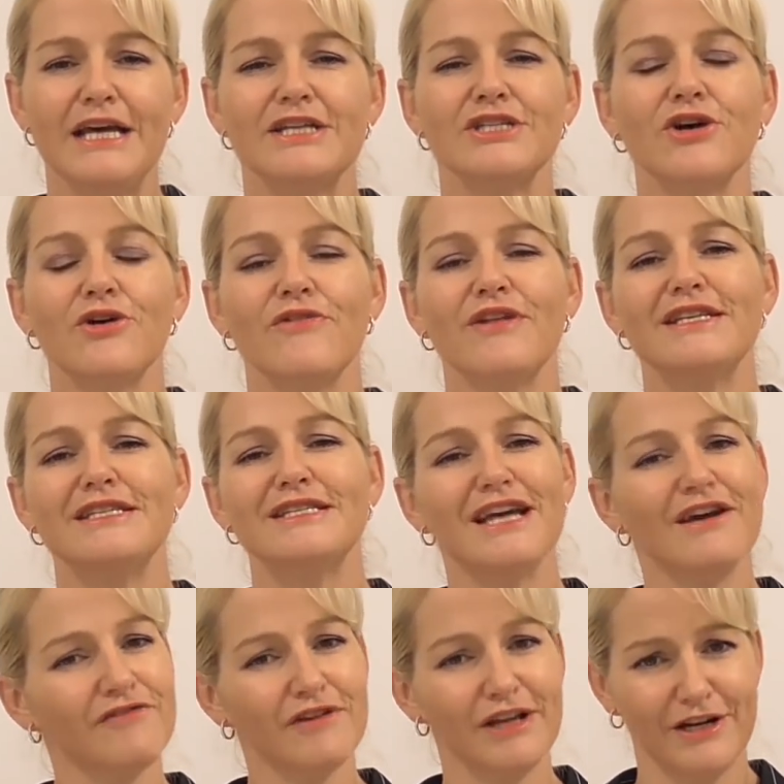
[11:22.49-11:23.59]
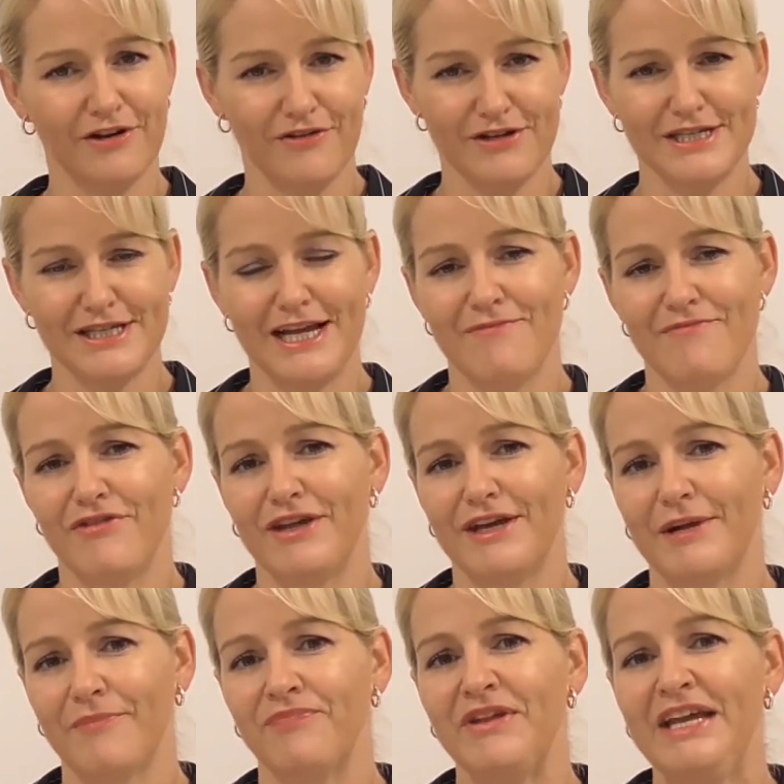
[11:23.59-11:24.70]
So they're definitely not the same
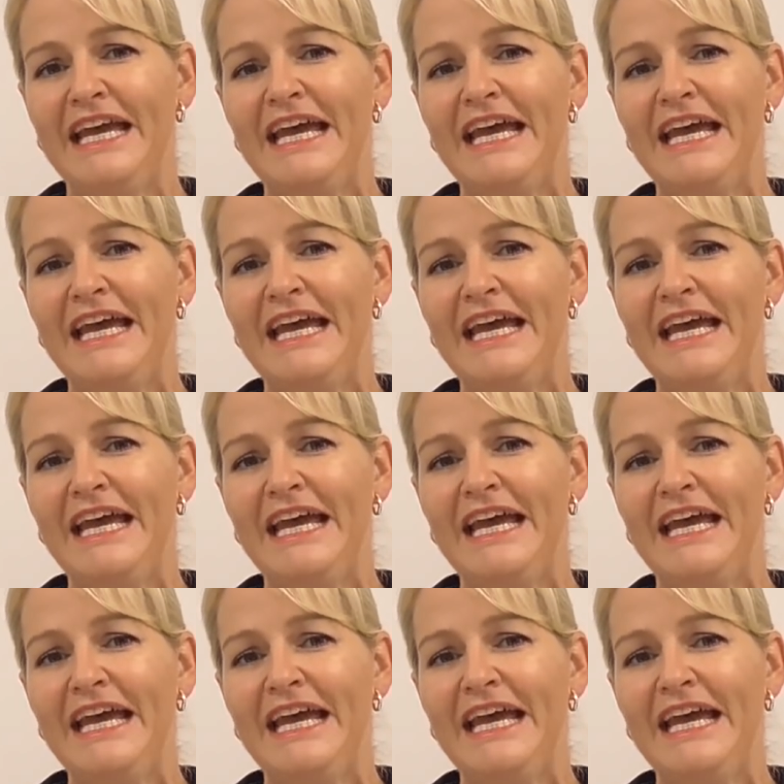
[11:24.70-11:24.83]
thing.